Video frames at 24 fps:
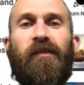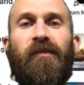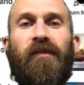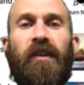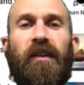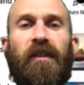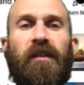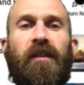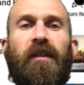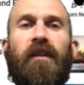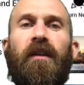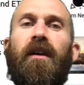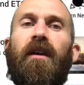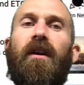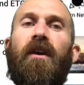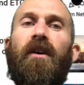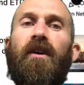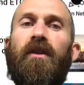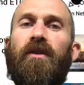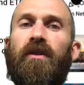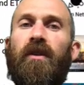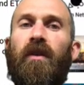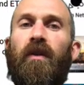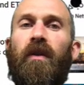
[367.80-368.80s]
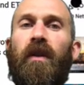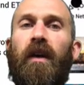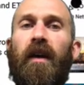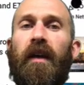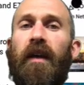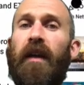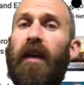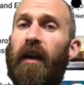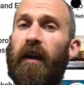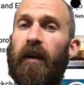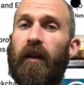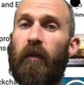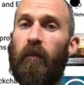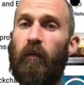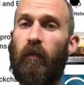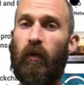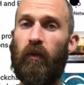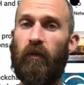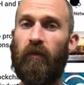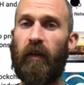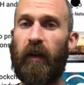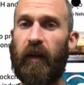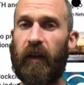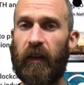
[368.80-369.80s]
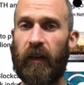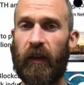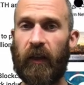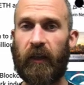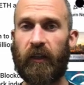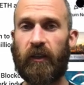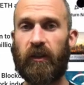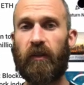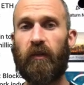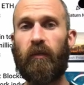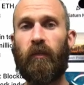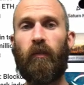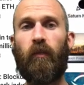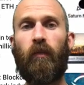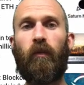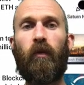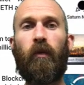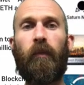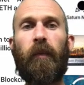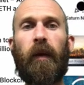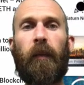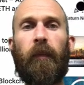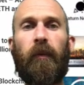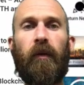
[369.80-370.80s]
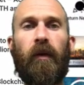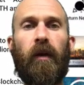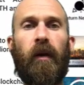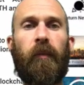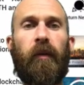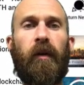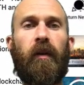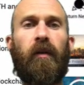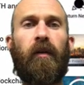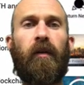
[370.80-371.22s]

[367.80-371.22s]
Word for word: investing. So, yeah, more regulation, more people coming